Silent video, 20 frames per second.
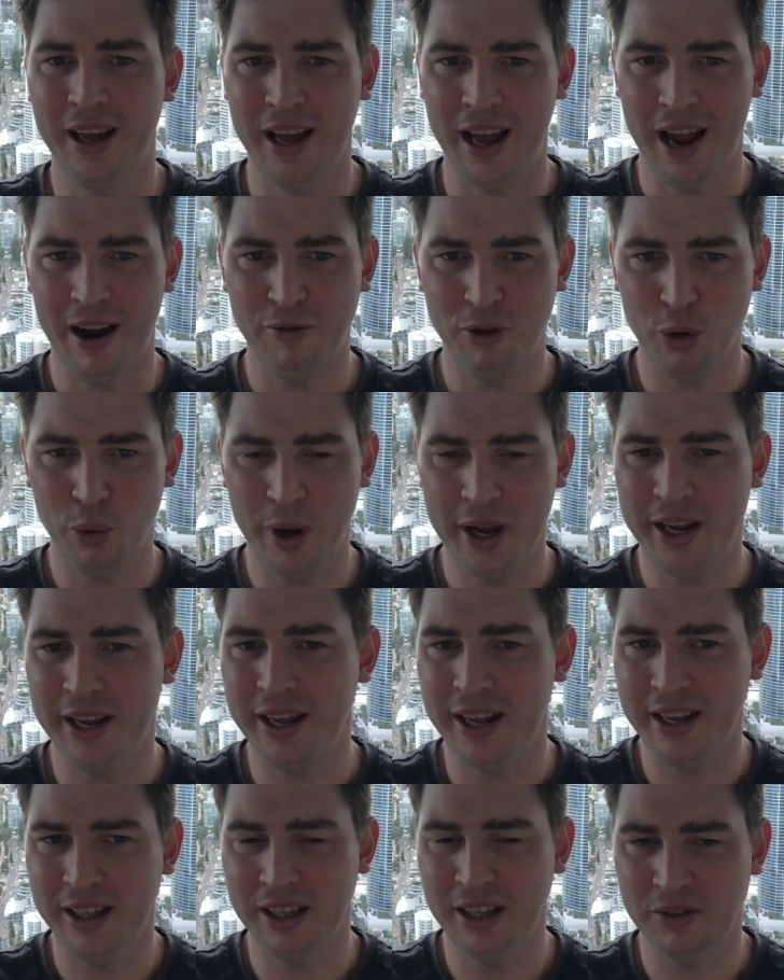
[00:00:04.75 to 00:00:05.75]
Every week
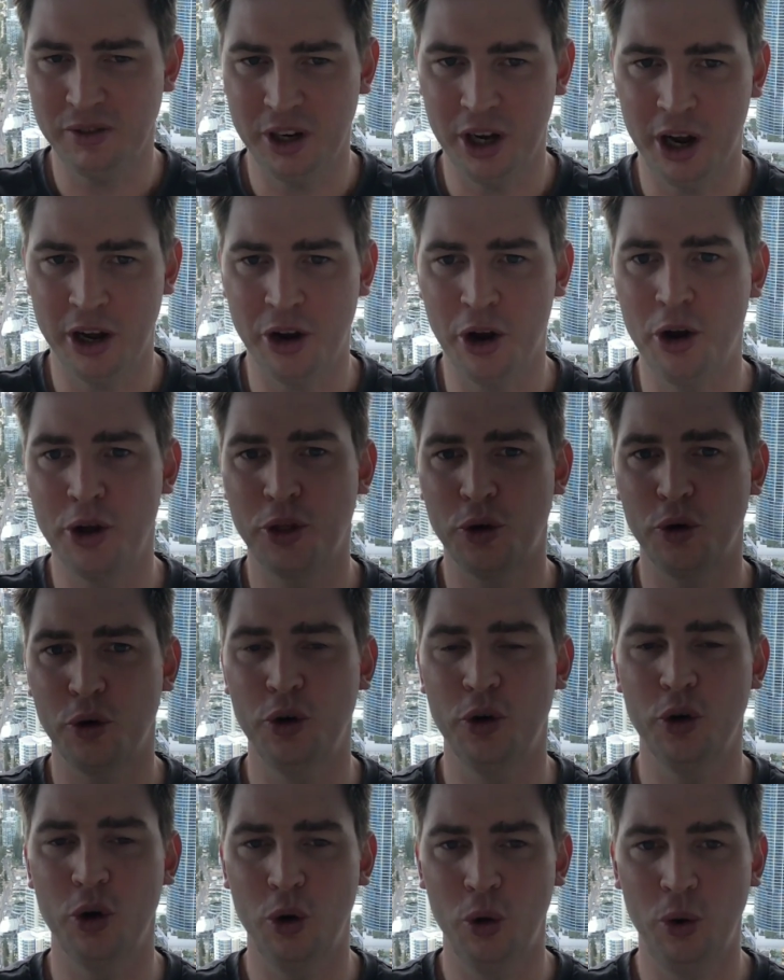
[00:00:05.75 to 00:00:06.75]
in this video I go
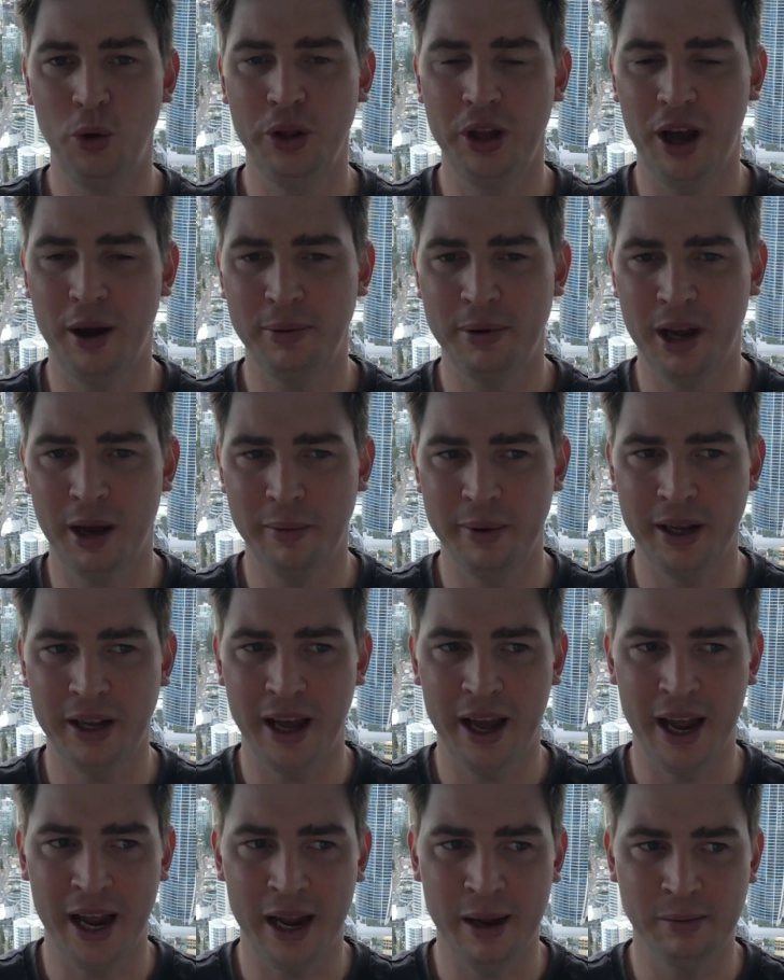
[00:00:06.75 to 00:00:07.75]
through all the upcoming
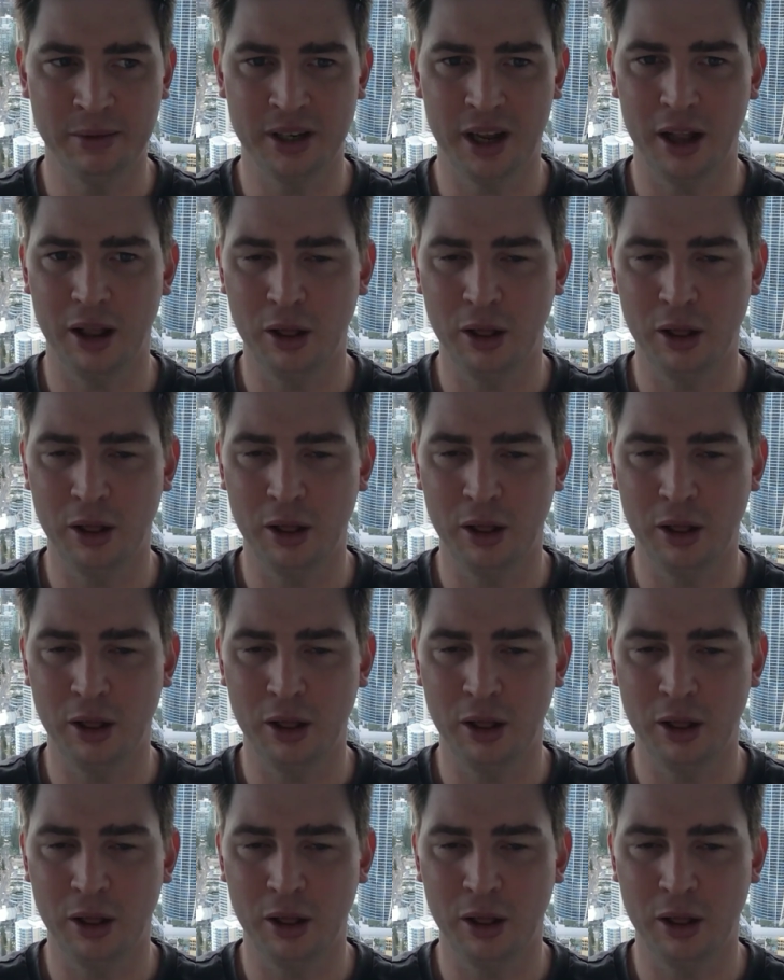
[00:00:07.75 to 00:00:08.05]
games,